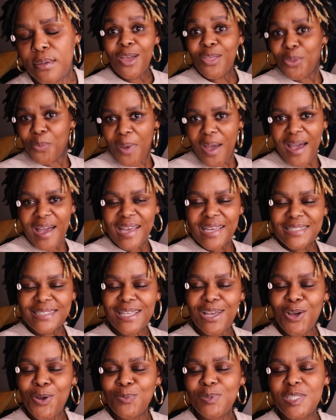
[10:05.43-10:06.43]
Otherwise,
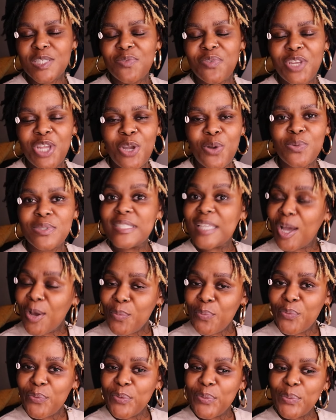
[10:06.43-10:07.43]
I hope this video was
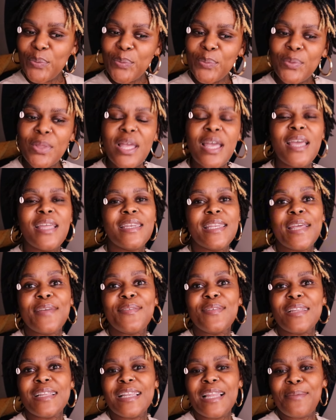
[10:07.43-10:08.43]
helpful.
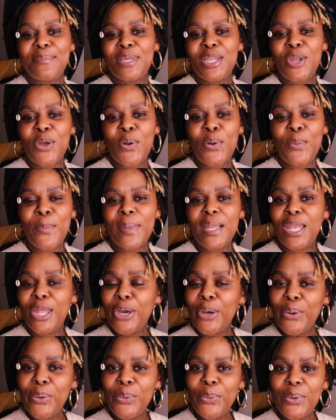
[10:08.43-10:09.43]
Definitely let me know
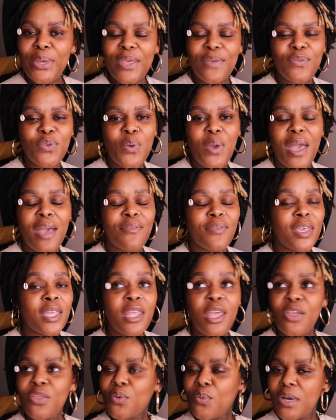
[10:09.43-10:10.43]
below if you have
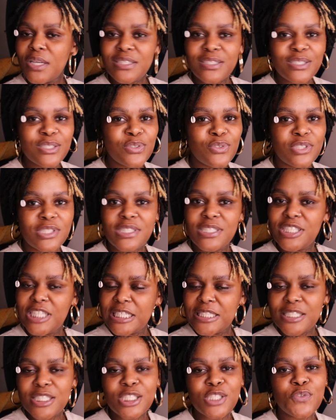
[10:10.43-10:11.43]
any other questions or
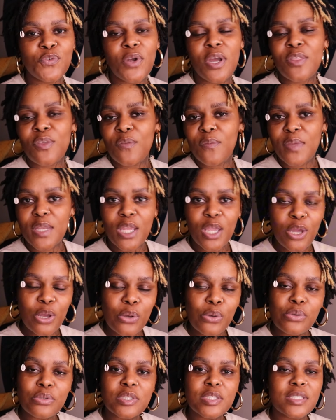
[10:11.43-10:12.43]
suggestions for other
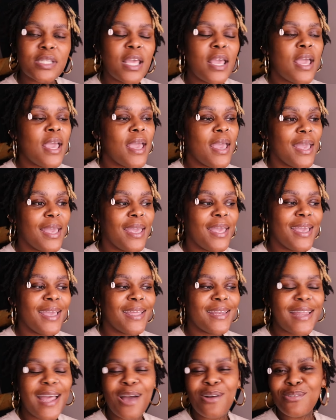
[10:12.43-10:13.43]
videos,
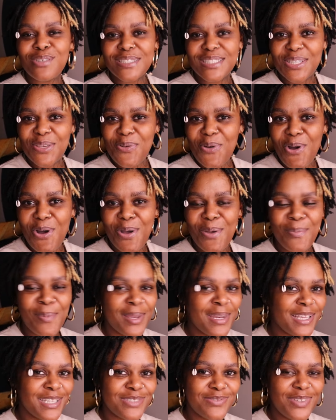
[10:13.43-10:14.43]
and I will see you all in my
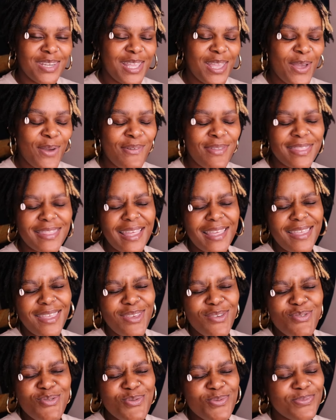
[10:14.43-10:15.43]
next video. Thank
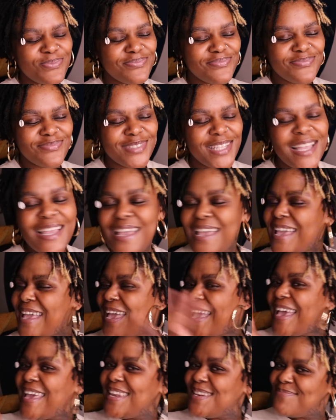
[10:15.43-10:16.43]
you,
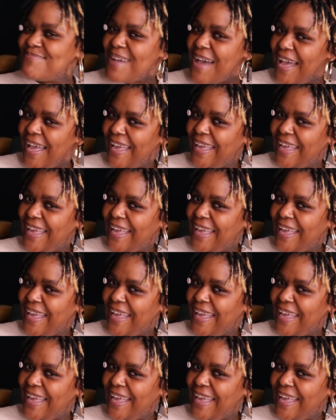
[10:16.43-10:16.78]
and bye.